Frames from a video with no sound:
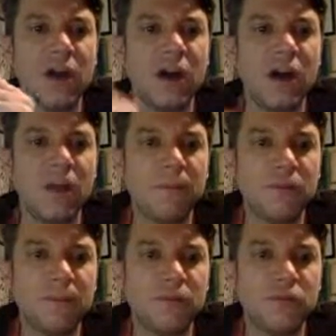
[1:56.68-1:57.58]
up
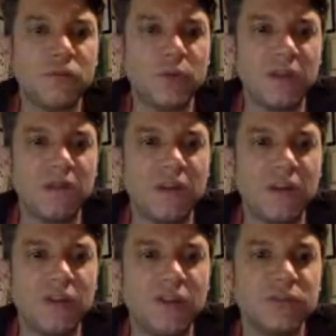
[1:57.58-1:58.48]
between
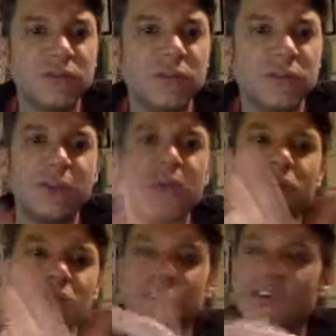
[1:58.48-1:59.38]
values. There we go.
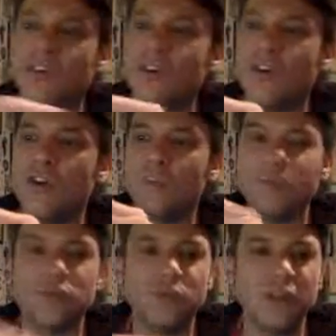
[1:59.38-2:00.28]
You saw it go
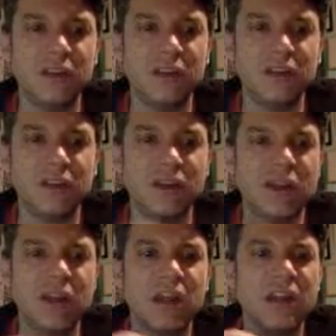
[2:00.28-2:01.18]
between here.
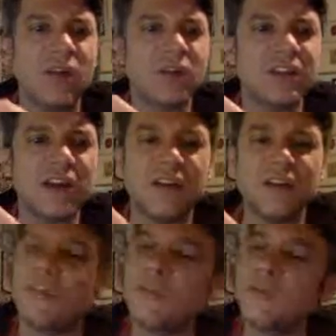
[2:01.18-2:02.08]
Now we're down at
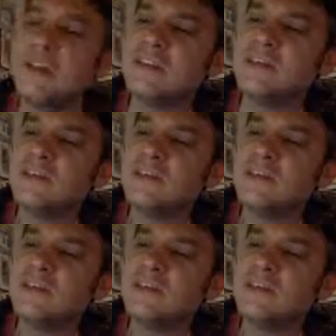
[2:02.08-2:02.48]
3s and